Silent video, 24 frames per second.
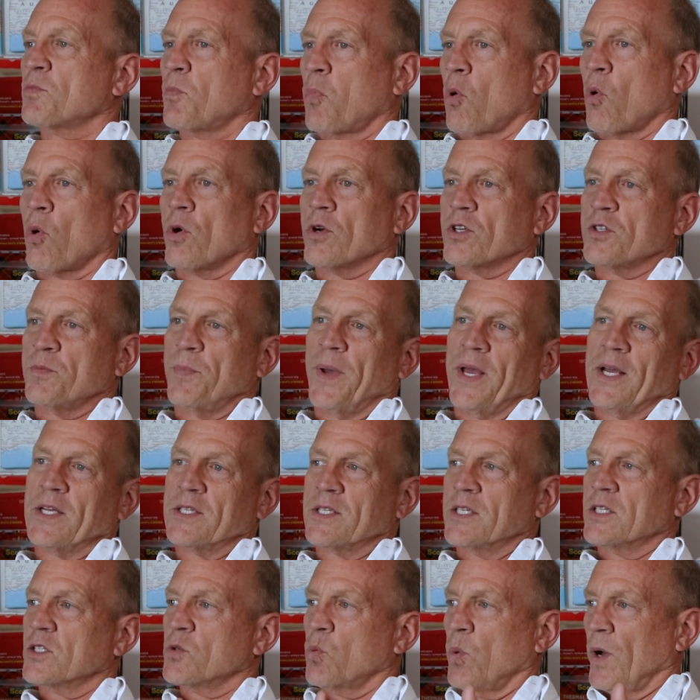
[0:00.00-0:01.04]
pore
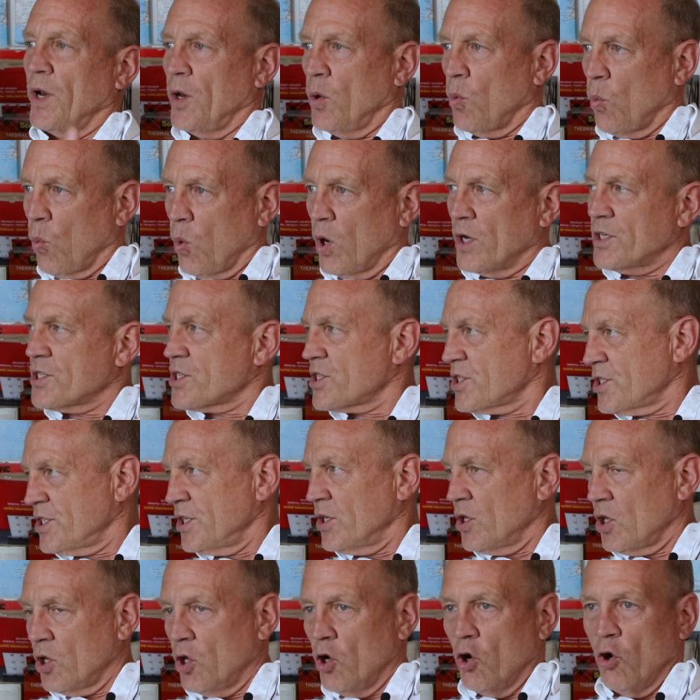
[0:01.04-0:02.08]
spaces when it was still